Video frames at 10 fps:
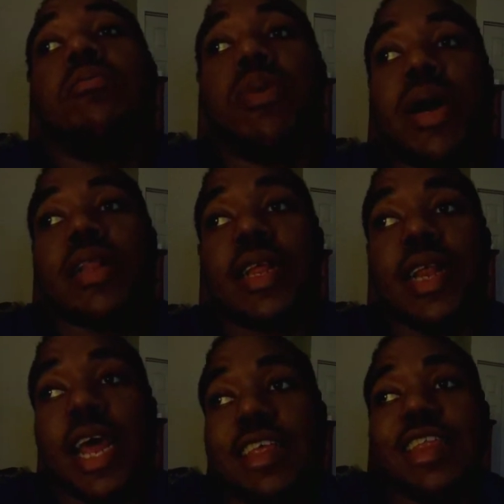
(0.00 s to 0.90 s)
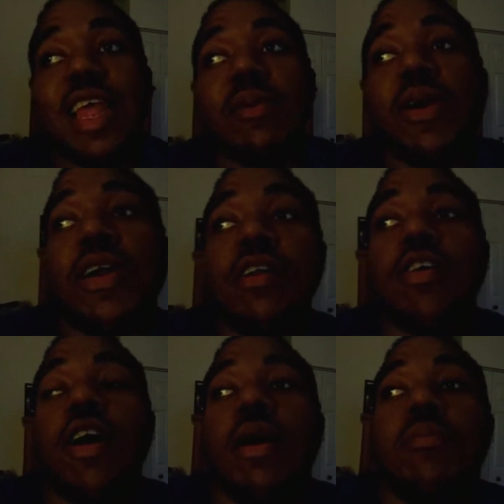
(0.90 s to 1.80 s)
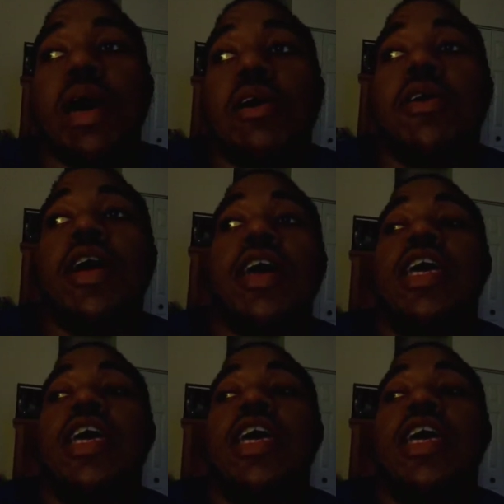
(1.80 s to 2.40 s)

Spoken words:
But the next thing we're going to talk about